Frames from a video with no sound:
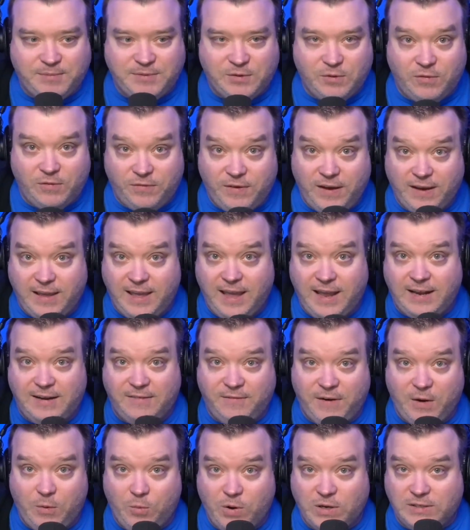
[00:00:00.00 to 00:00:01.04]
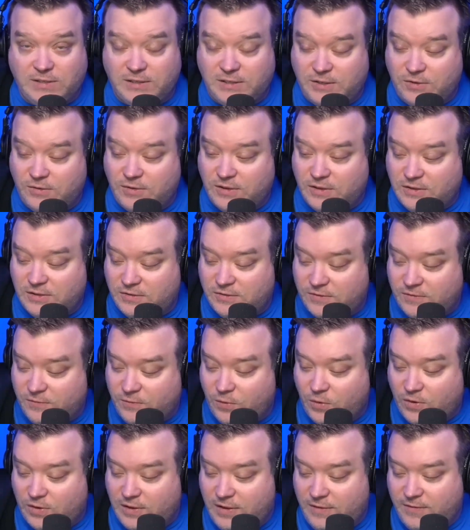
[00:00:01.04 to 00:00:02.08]
So, if, again, if I wasn't doing this
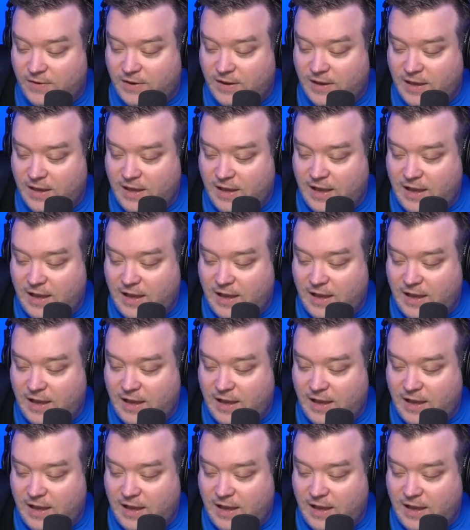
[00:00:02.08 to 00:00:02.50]
for a living,